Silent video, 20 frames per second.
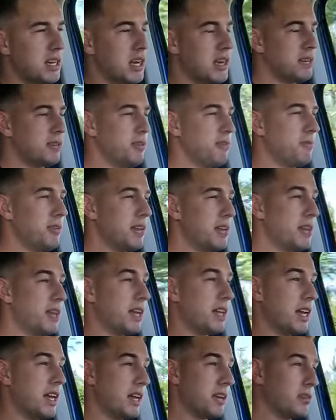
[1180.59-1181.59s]
I do find that
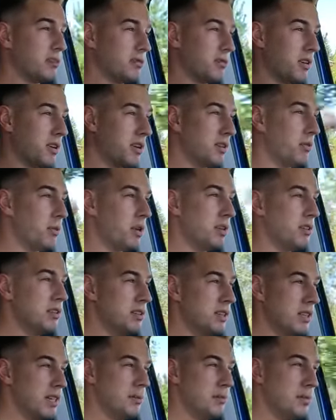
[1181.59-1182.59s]
it handles very
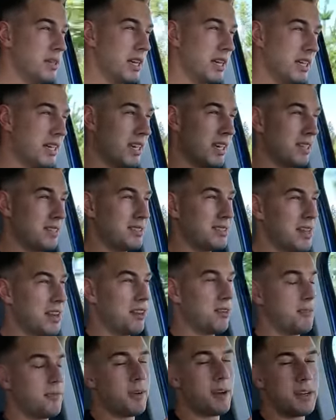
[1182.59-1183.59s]
well, but that can
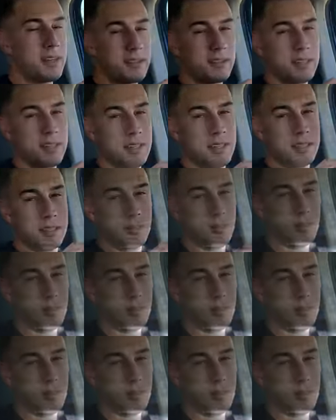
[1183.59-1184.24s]
sacrifice the